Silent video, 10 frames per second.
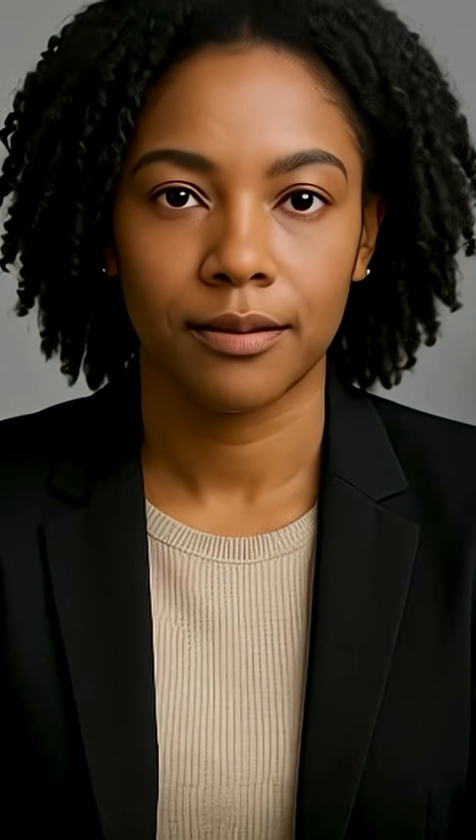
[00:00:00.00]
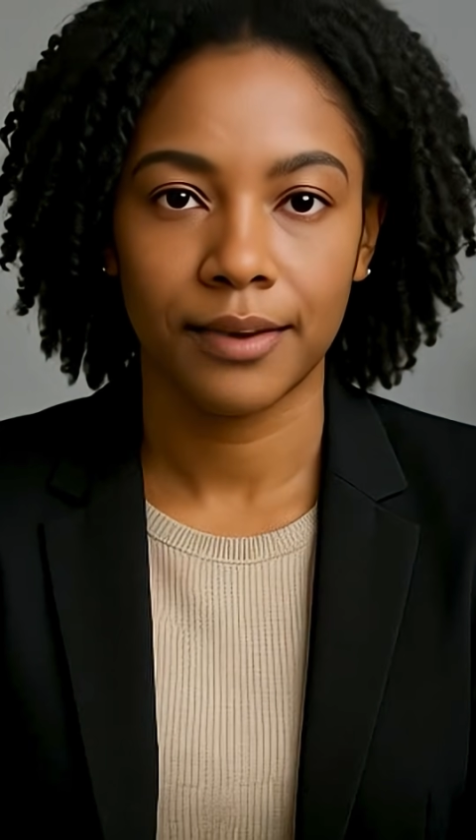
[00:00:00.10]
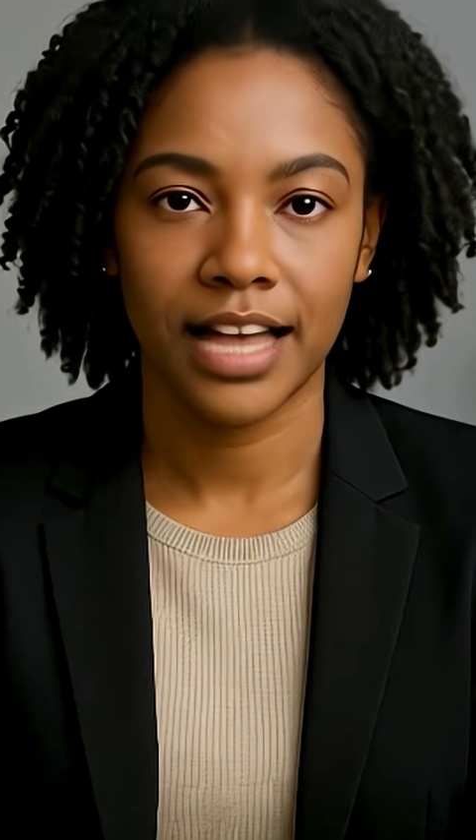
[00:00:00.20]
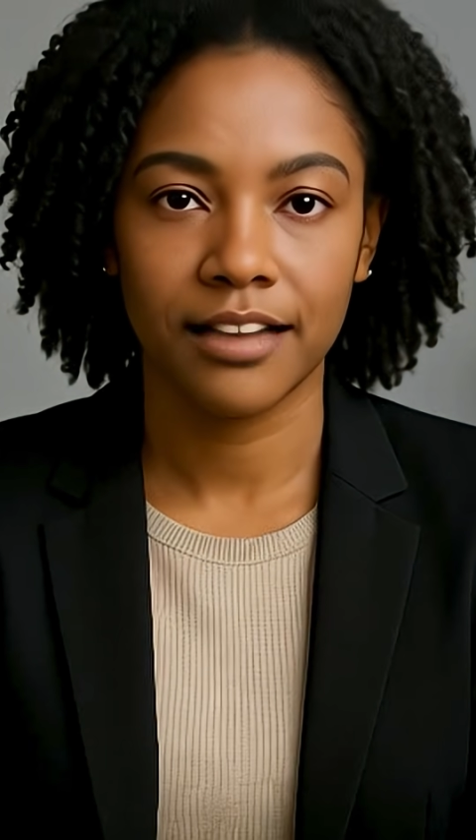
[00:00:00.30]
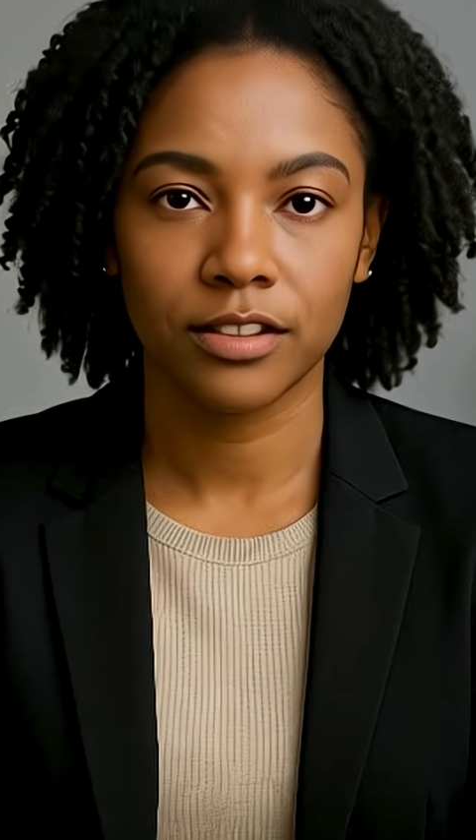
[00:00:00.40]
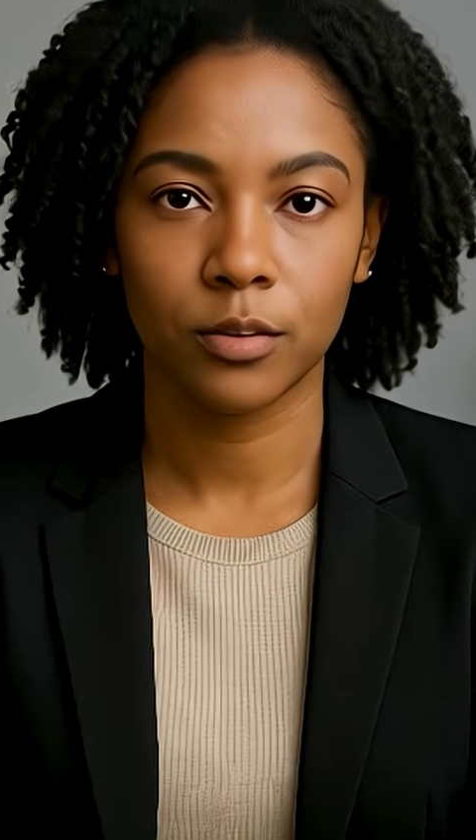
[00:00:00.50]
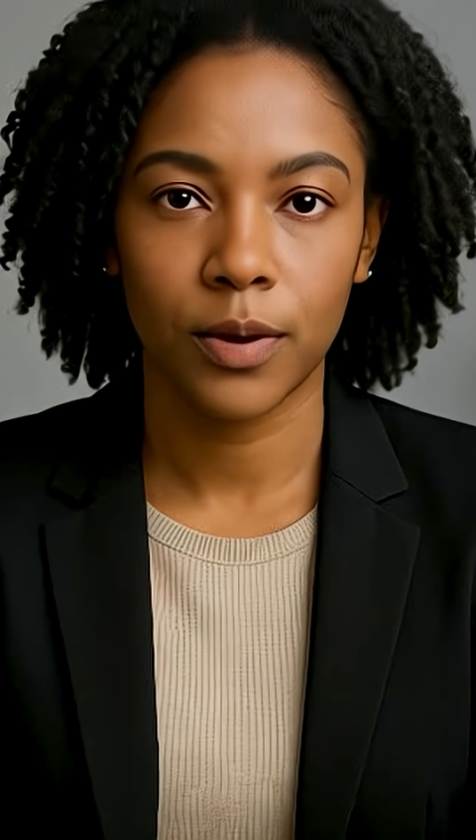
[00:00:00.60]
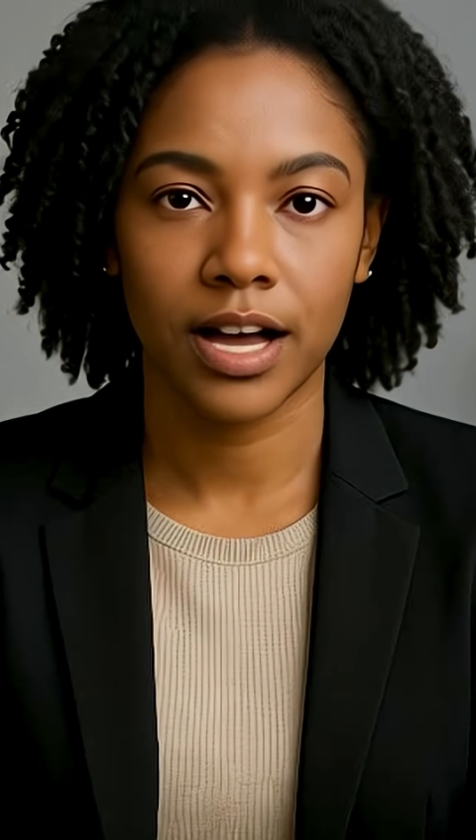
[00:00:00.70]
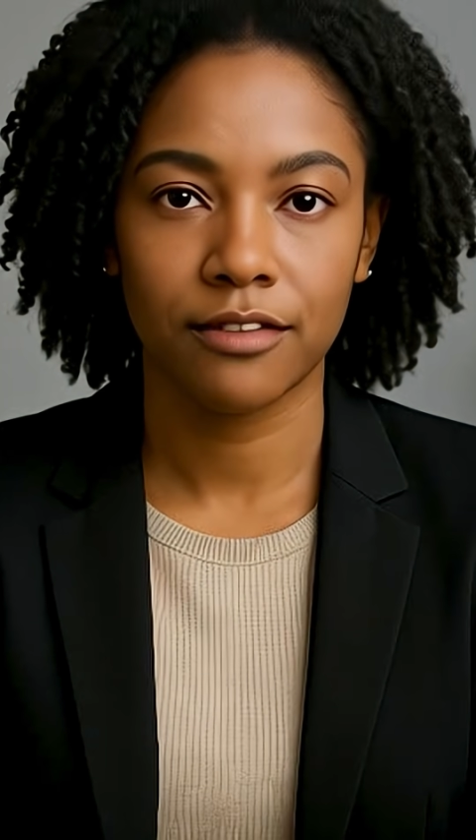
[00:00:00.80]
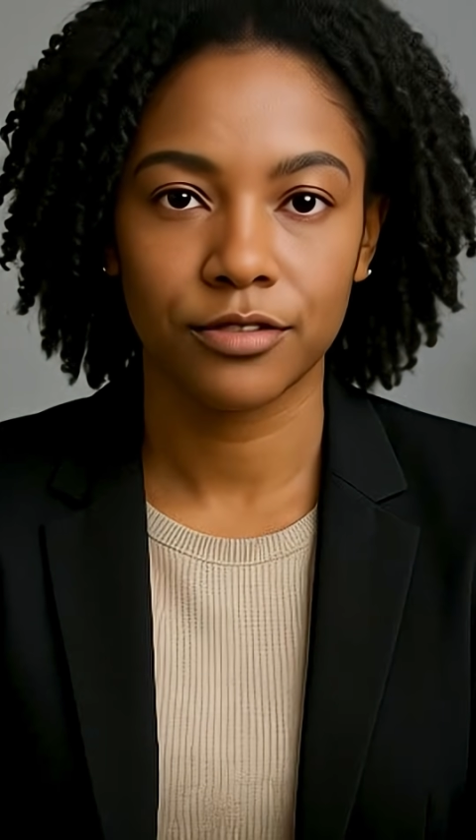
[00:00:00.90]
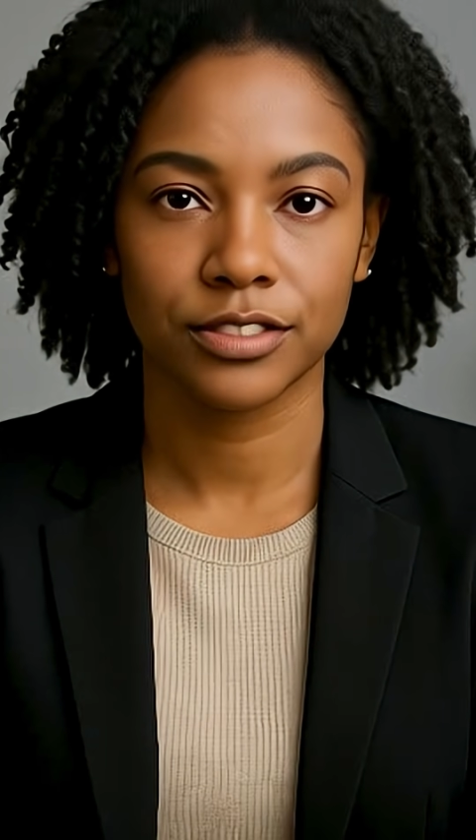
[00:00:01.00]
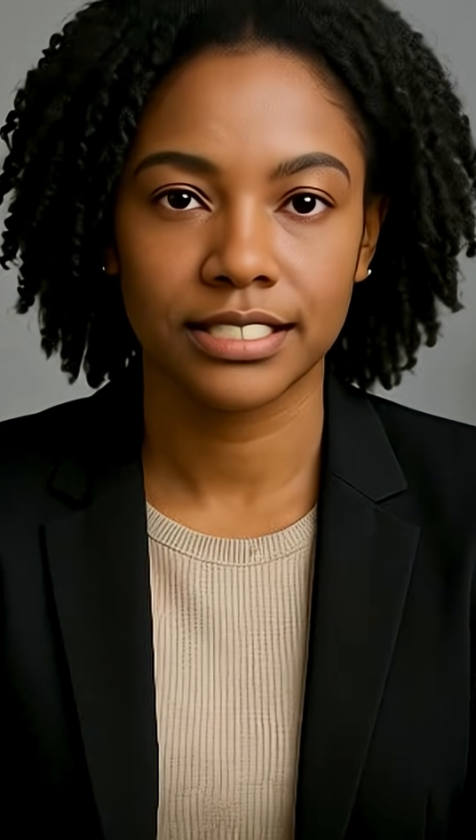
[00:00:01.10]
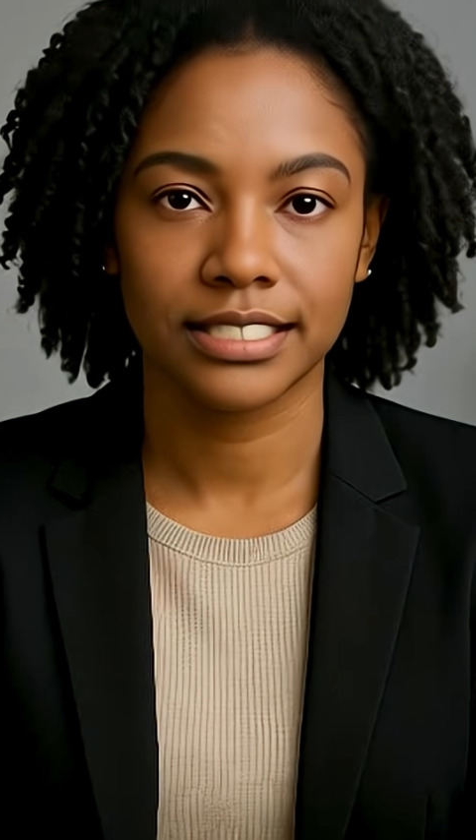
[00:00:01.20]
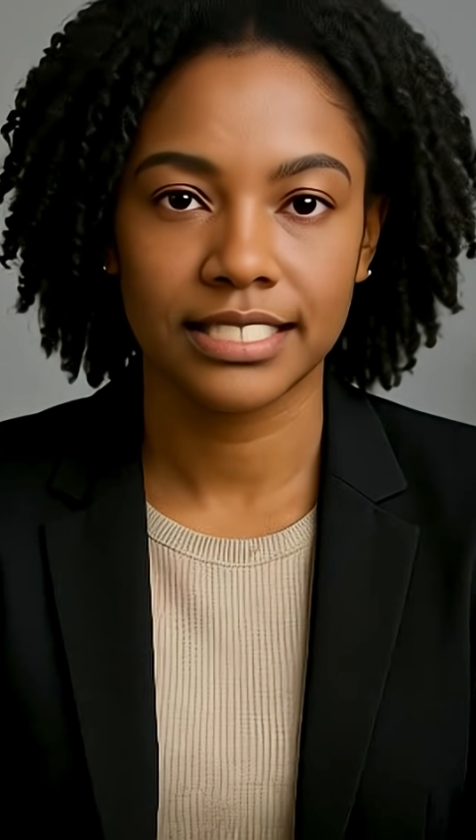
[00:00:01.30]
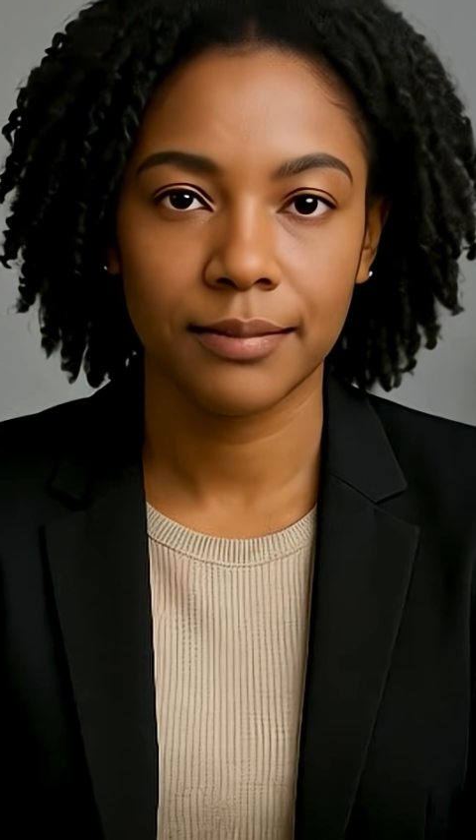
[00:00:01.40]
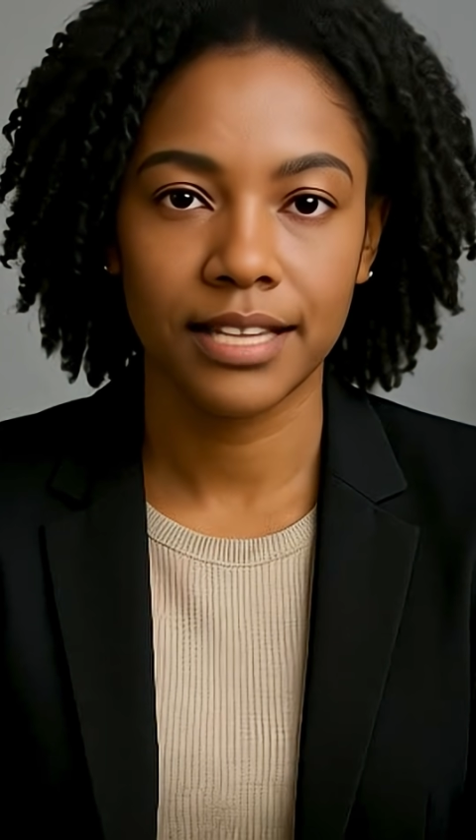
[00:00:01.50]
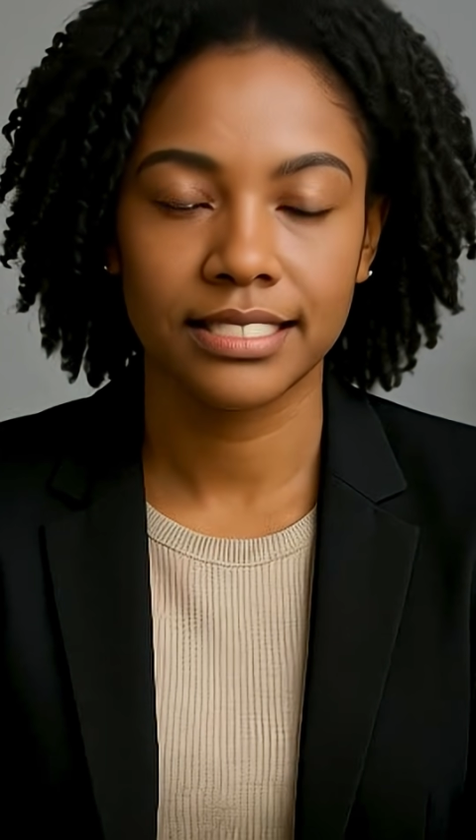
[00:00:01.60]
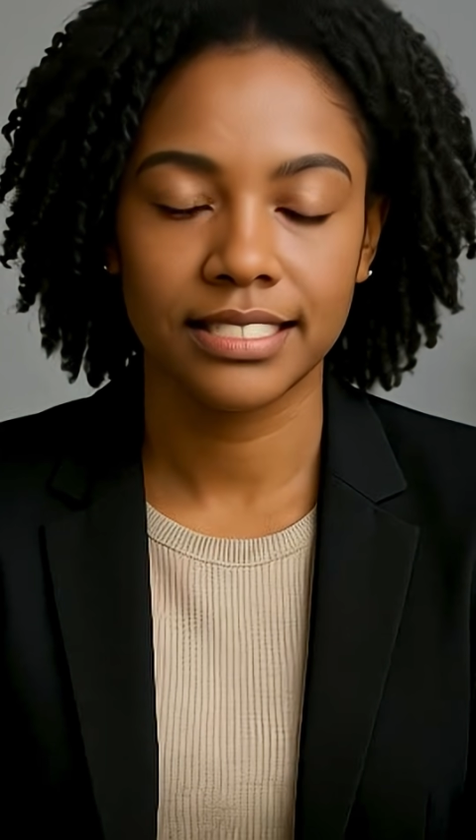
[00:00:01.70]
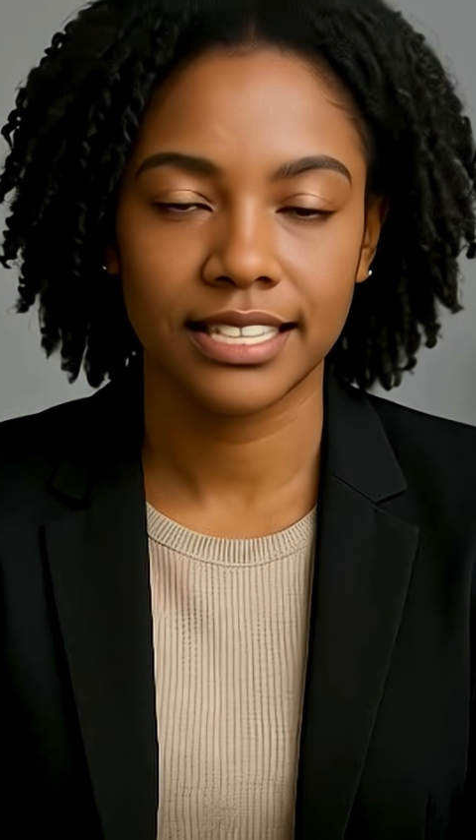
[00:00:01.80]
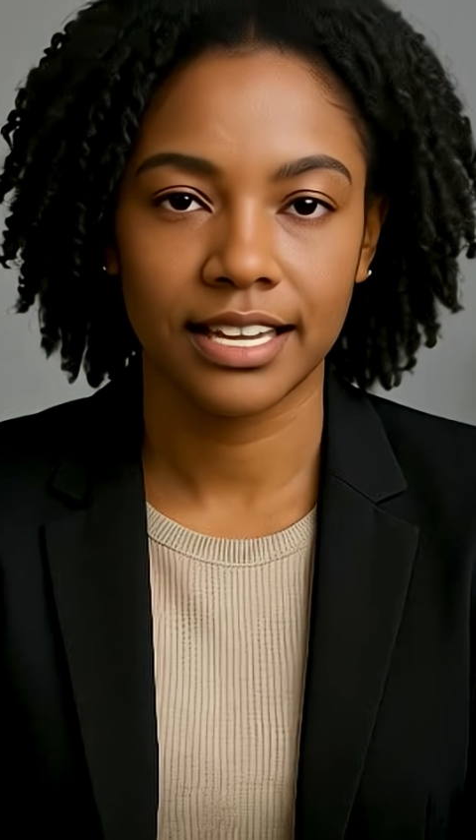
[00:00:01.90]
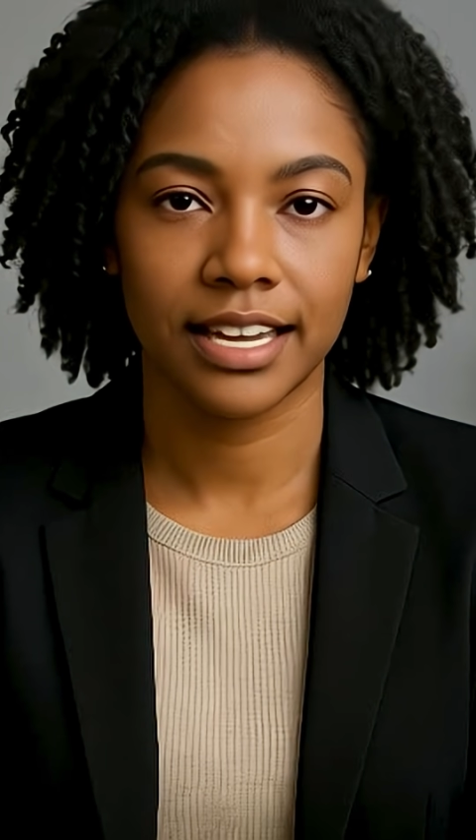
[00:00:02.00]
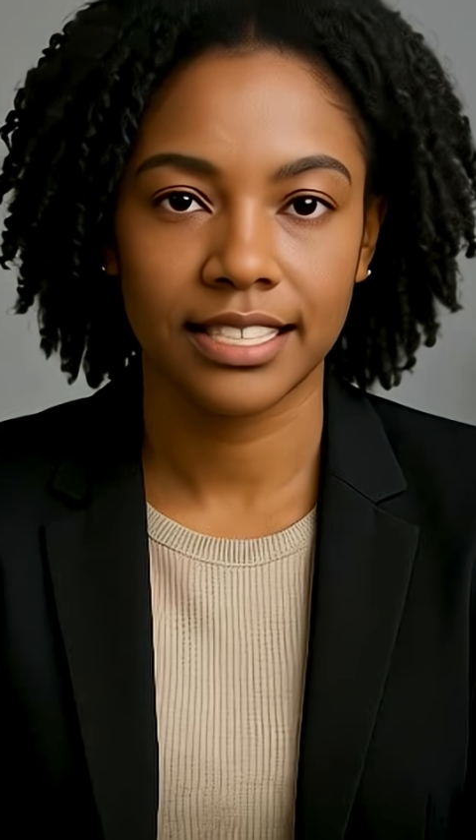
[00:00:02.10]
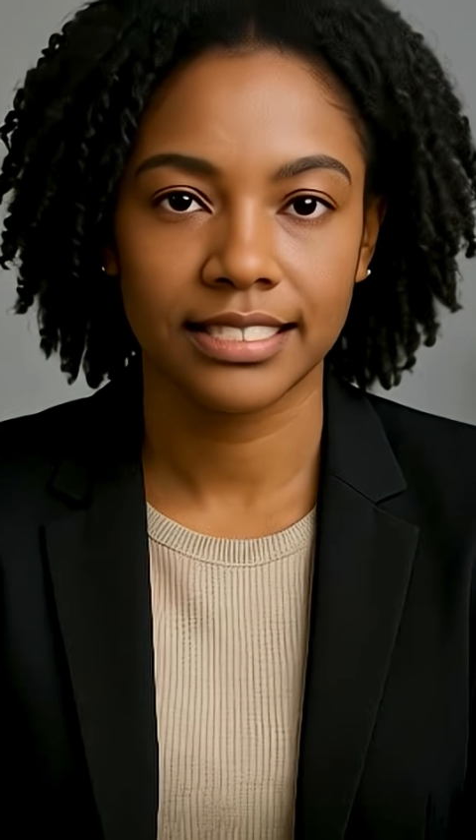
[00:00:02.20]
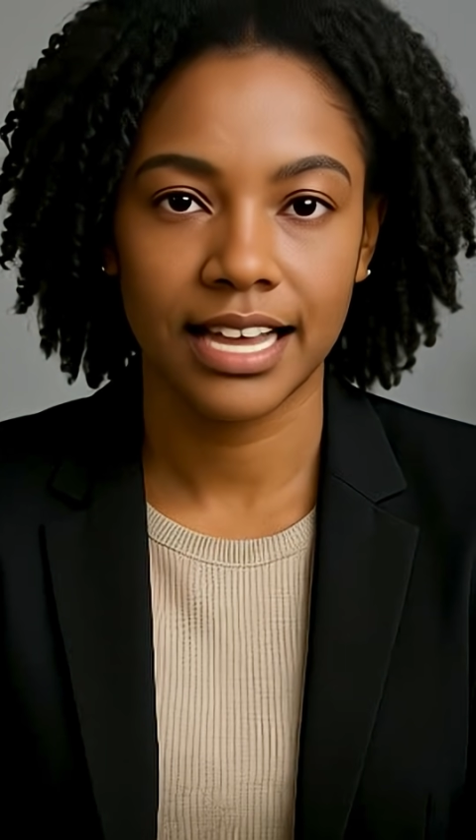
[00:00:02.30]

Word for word: paving the way for systemic CNS